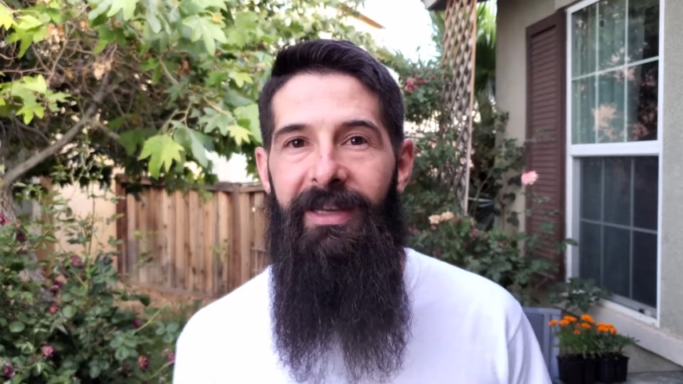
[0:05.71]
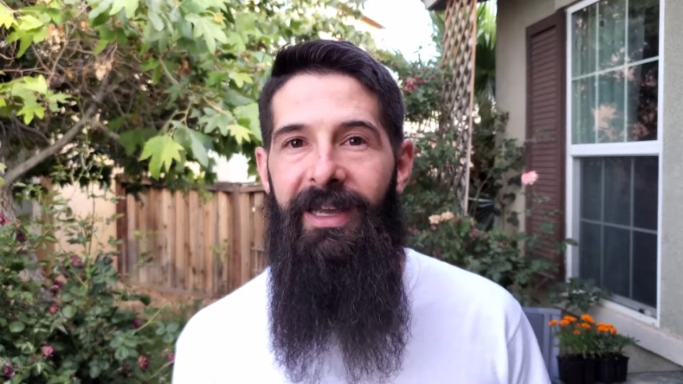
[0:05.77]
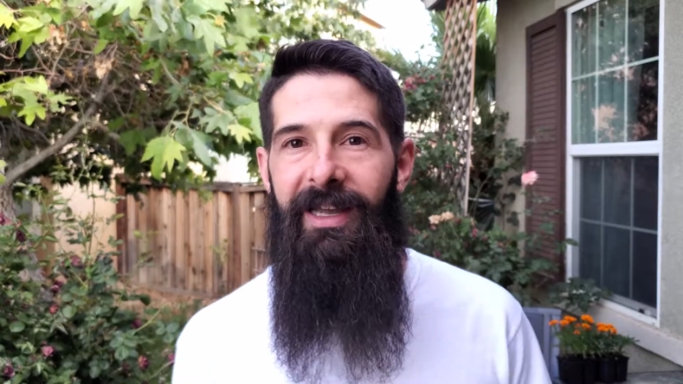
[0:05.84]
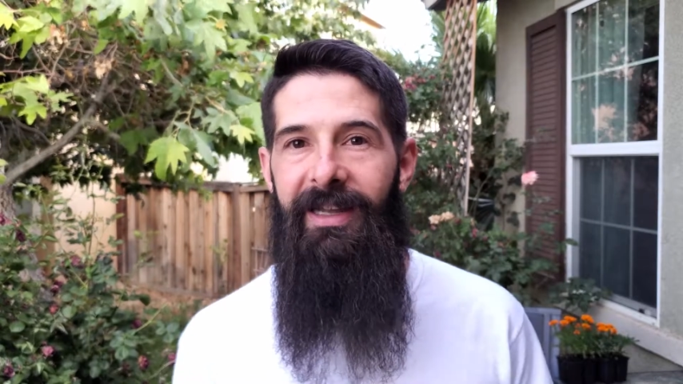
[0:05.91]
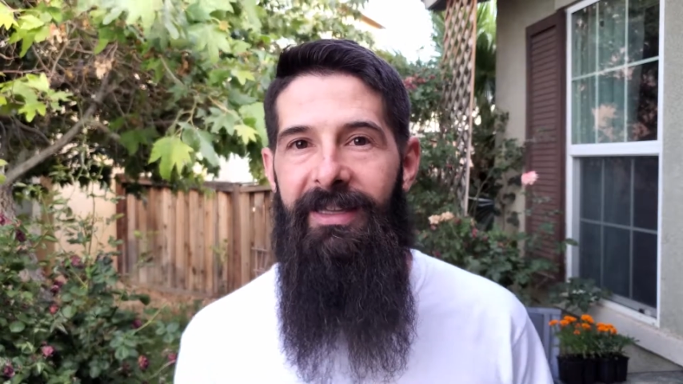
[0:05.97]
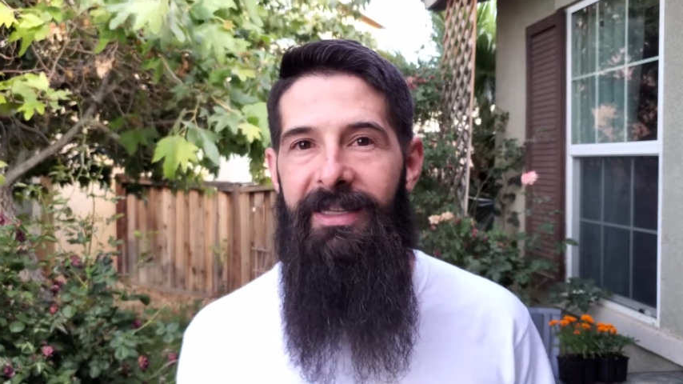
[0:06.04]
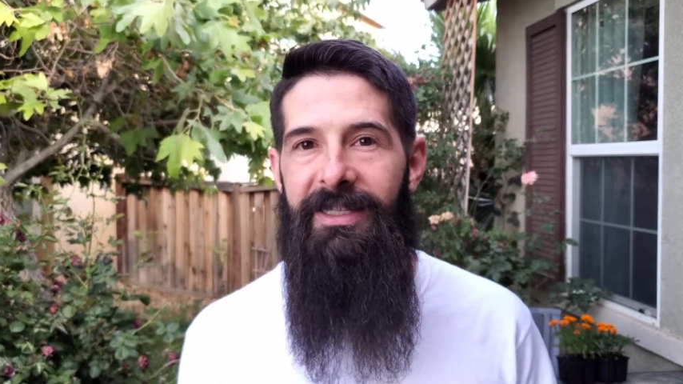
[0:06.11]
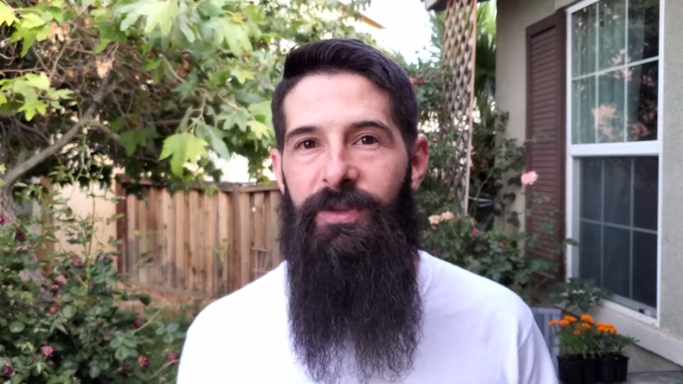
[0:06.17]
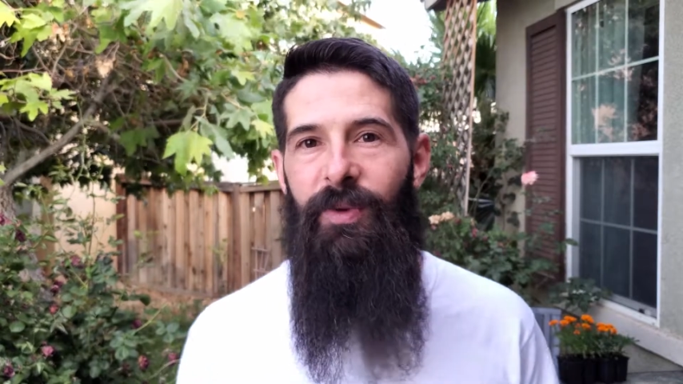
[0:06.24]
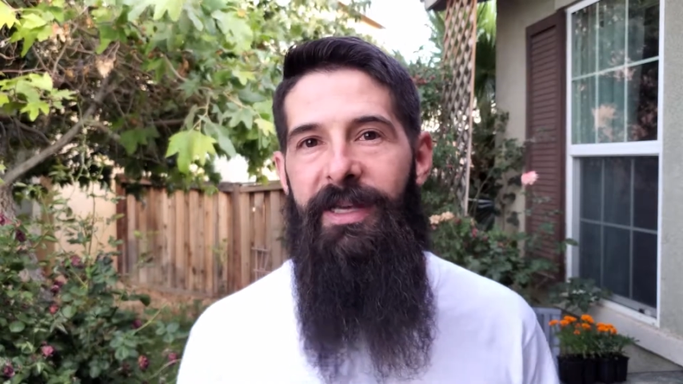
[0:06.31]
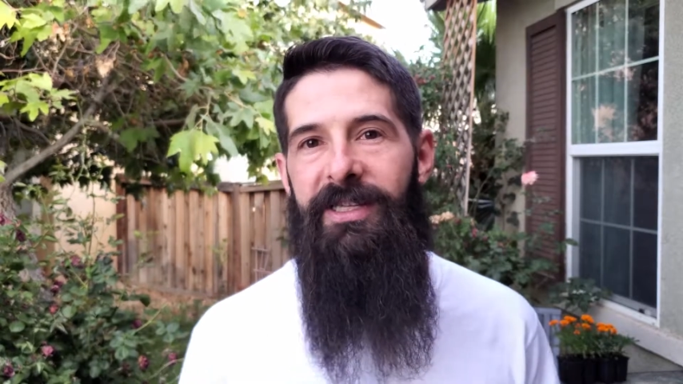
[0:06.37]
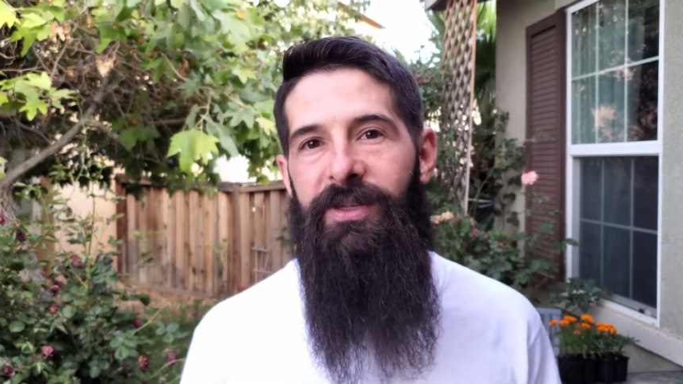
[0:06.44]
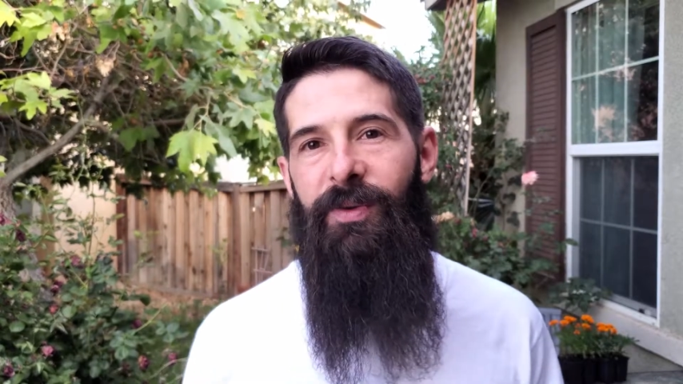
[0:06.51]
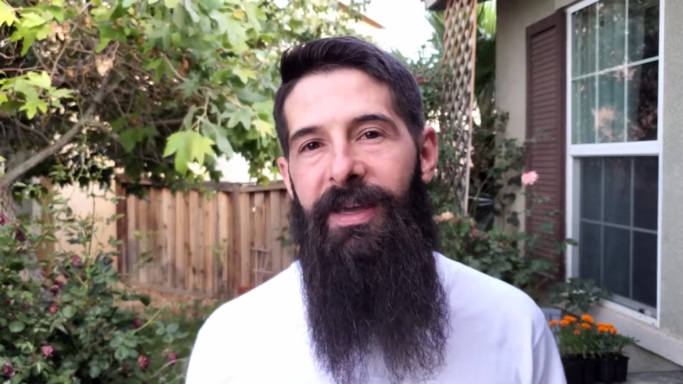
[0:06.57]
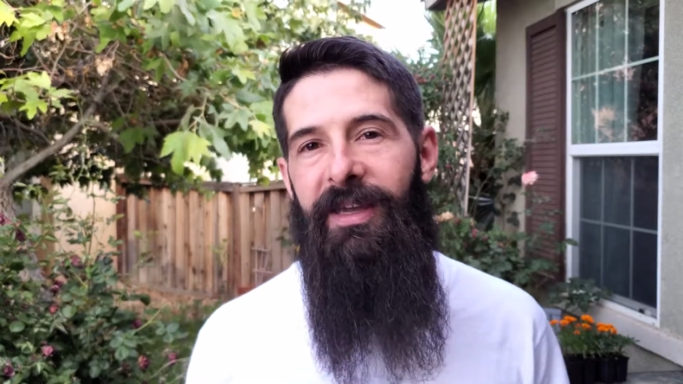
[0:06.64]
And in this
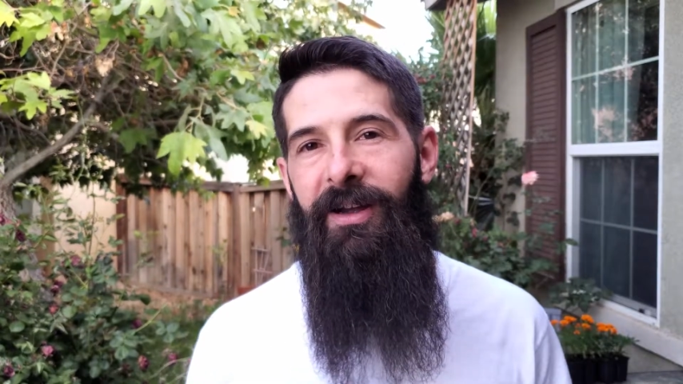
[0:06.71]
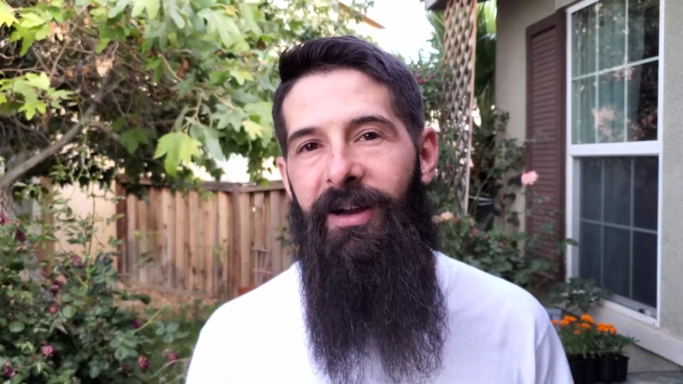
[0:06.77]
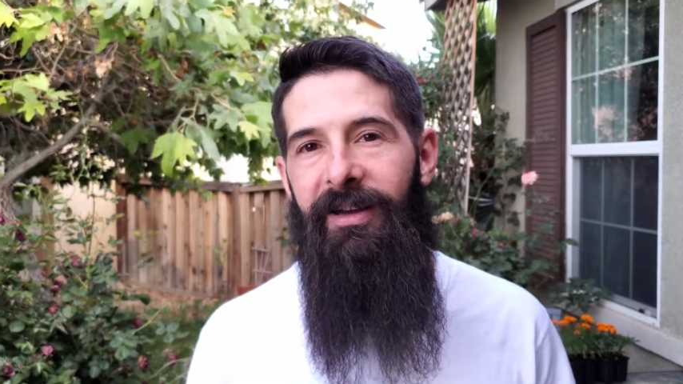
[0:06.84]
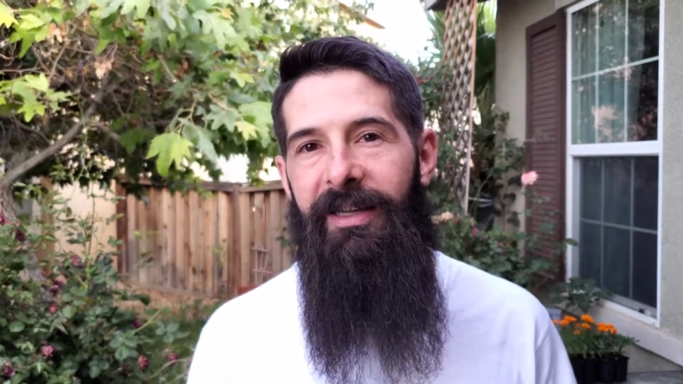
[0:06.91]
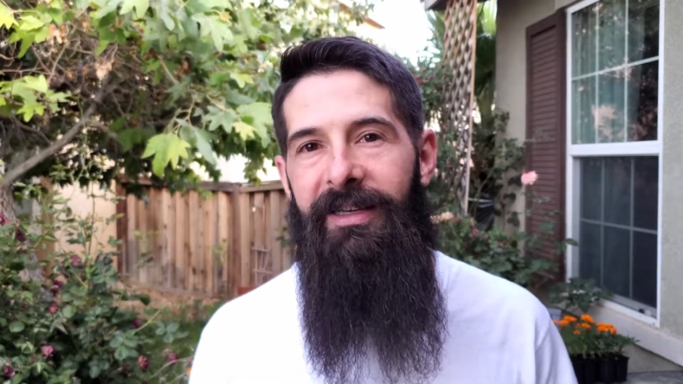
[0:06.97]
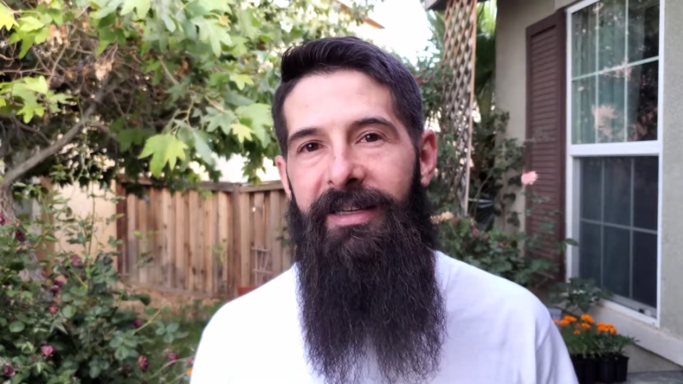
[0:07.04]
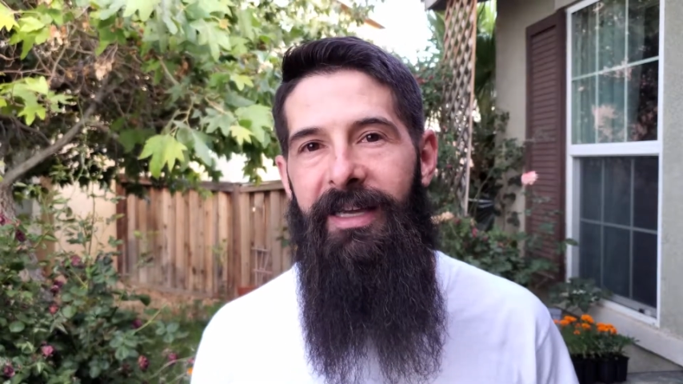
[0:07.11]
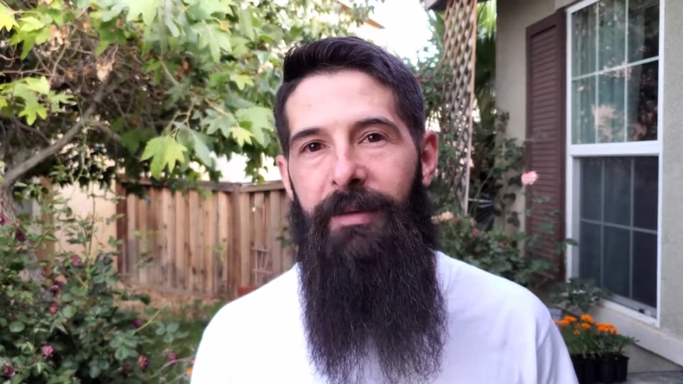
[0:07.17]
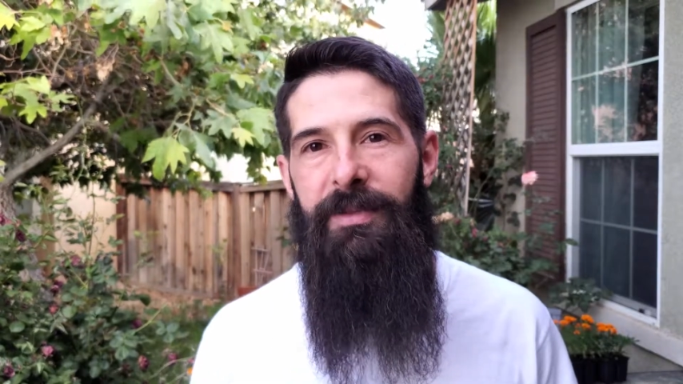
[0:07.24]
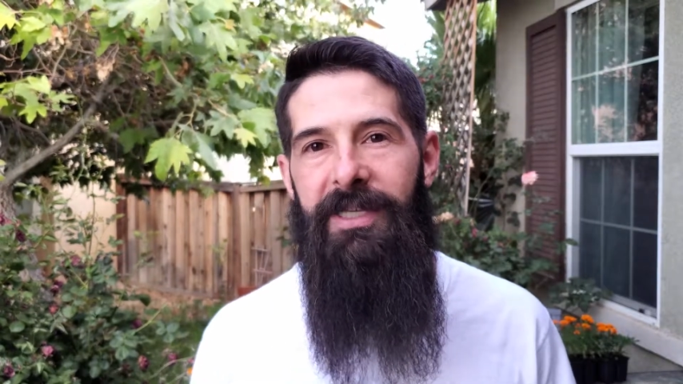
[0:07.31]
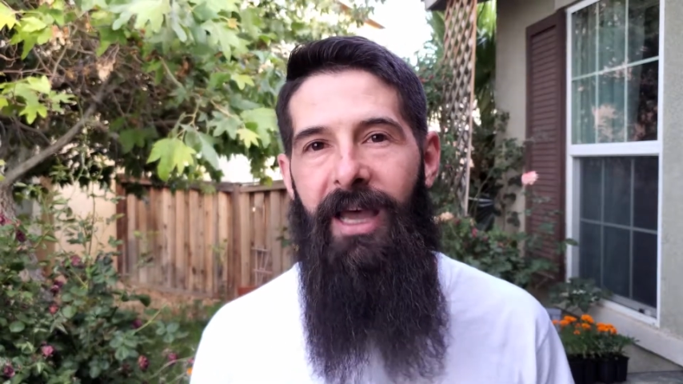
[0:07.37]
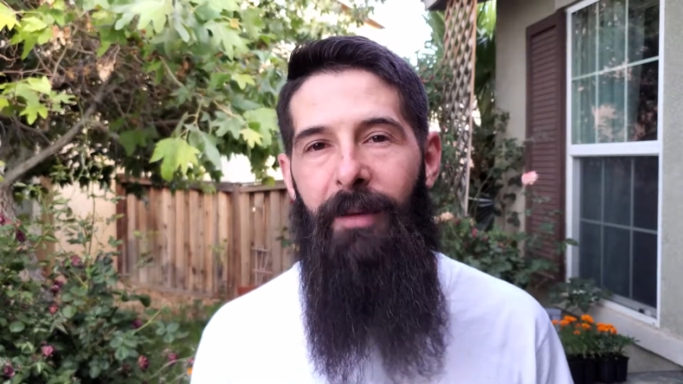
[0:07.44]
week's Quick Gardening Tips,